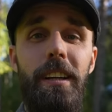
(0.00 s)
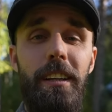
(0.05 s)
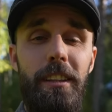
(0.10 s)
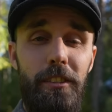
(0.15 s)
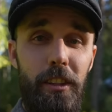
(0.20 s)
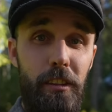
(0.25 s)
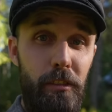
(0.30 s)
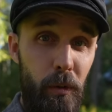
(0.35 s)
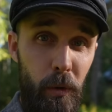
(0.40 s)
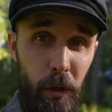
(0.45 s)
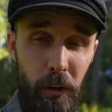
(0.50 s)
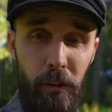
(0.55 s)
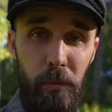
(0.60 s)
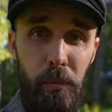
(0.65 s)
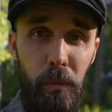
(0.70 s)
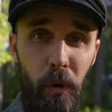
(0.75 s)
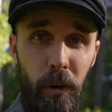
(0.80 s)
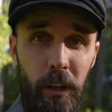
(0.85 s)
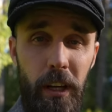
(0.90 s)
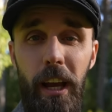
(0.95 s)
So if you want to
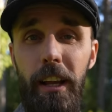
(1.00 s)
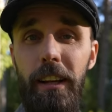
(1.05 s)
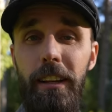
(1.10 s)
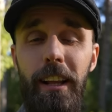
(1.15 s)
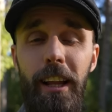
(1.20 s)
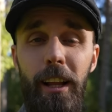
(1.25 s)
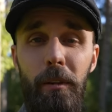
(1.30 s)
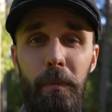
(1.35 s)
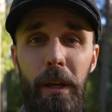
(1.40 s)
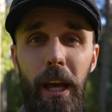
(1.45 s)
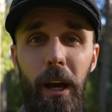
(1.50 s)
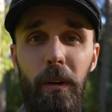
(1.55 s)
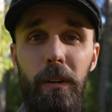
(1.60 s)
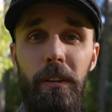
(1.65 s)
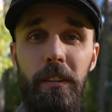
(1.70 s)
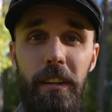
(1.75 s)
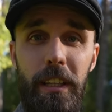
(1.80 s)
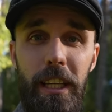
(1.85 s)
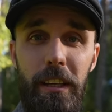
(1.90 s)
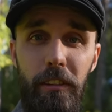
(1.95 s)
support that and help me
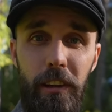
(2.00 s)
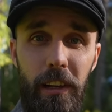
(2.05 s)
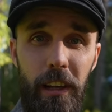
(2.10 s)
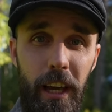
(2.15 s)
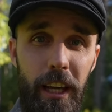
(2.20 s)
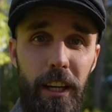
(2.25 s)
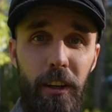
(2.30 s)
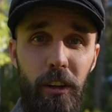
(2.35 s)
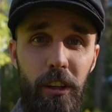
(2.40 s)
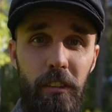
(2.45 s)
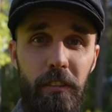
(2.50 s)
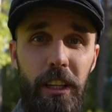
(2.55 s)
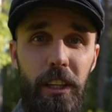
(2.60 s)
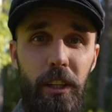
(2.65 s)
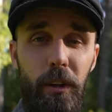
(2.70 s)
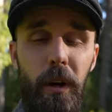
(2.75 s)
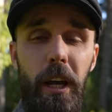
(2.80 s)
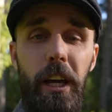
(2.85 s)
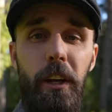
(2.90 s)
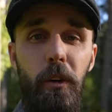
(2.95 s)
out, leave a like on the
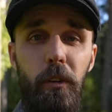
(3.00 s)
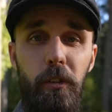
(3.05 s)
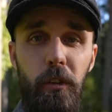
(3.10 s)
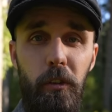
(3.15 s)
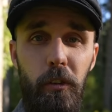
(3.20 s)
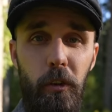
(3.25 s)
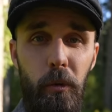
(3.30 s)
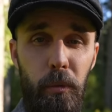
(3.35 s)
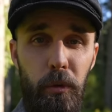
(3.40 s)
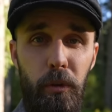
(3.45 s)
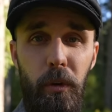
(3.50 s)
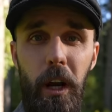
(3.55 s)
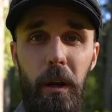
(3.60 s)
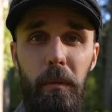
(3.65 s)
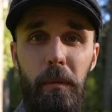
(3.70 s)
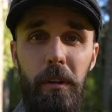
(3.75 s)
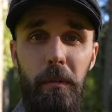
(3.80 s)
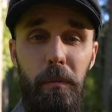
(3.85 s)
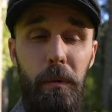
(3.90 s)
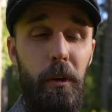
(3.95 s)
video and also
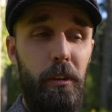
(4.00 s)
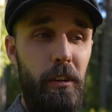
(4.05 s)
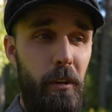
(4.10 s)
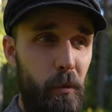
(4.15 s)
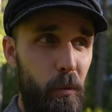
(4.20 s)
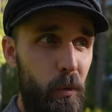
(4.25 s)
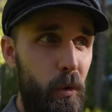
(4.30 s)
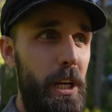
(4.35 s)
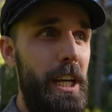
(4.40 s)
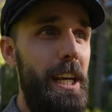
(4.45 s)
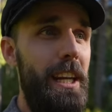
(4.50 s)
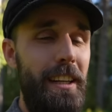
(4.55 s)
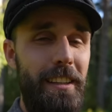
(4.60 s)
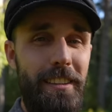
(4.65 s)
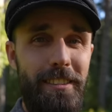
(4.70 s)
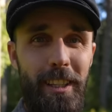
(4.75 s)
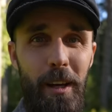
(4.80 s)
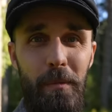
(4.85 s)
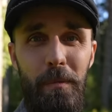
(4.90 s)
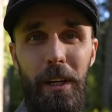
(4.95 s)
subscribe, because I'm really
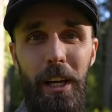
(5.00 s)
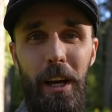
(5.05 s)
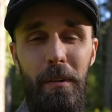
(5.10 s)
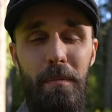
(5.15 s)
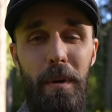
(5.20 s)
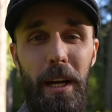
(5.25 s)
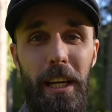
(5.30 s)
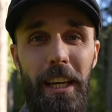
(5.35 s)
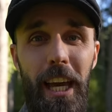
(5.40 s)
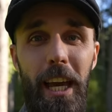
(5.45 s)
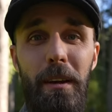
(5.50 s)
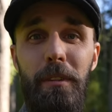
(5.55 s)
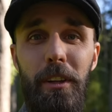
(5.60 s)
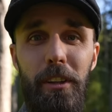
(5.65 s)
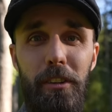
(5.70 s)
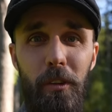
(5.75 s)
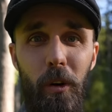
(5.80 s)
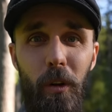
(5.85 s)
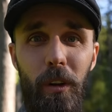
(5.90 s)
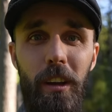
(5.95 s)
stepping up my game
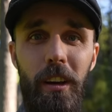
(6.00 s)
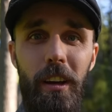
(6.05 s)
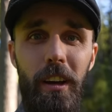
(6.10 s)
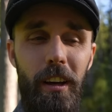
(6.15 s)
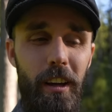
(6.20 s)
this fall.